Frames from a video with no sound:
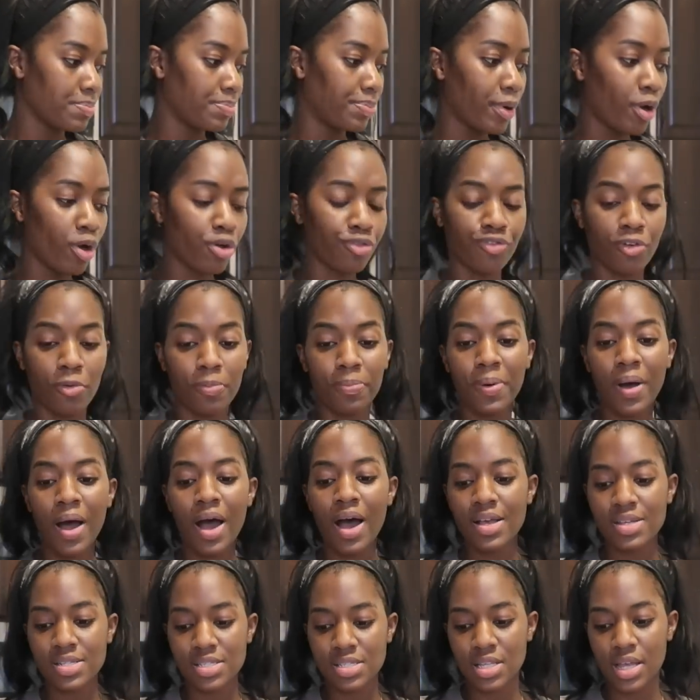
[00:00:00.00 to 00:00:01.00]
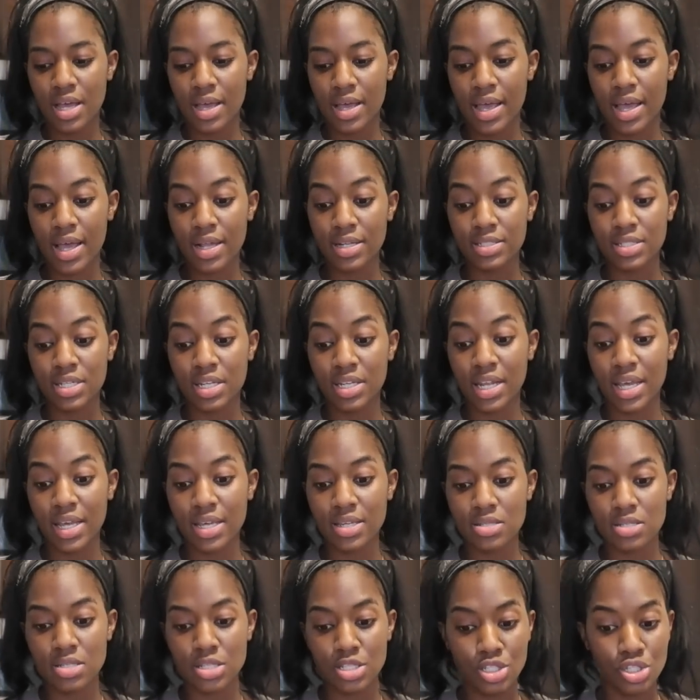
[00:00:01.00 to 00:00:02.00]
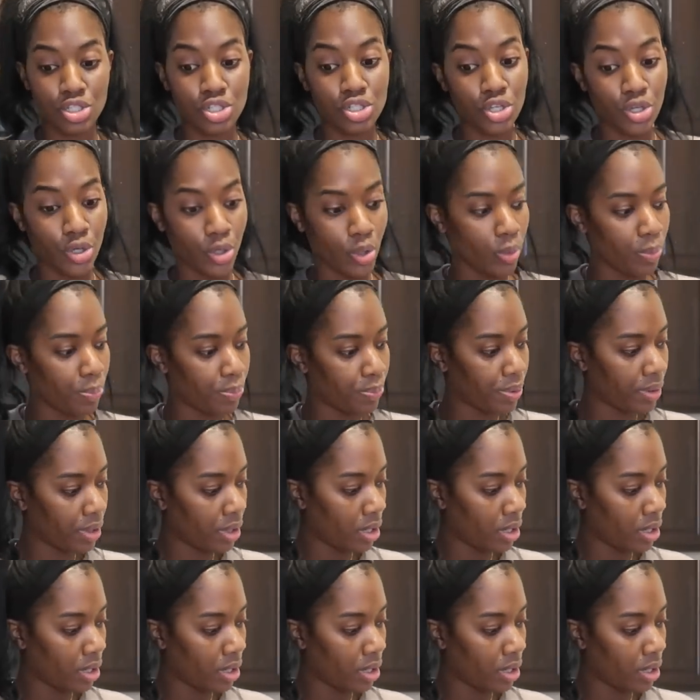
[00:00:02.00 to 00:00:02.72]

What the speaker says: both for pasta and today's soup.